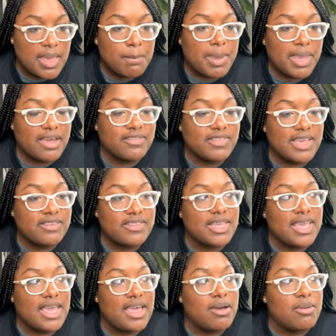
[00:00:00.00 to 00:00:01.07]
Because that's the
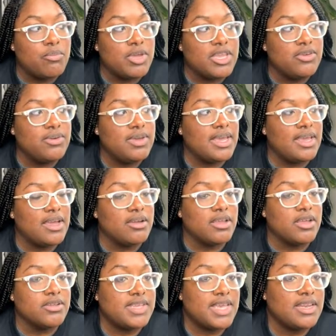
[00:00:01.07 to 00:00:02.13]
gap. When you get on
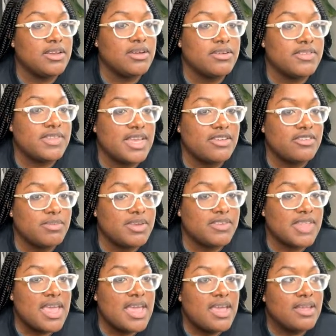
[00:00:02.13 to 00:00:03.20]
your technical assessment,
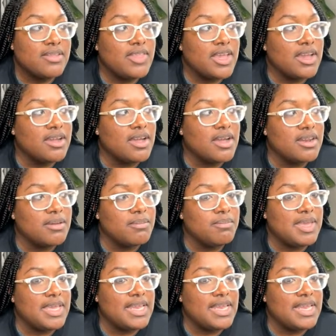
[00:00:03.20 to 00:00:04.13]
they're going to